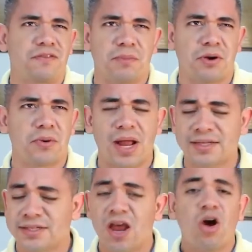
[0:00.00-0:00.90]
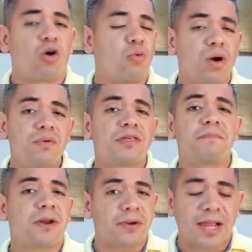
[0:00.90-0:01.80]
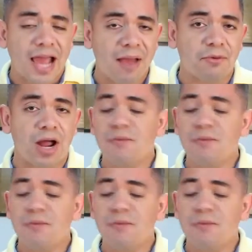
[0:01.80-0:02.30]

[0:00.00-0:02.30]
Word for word: of the Moto X, or one with a better camera.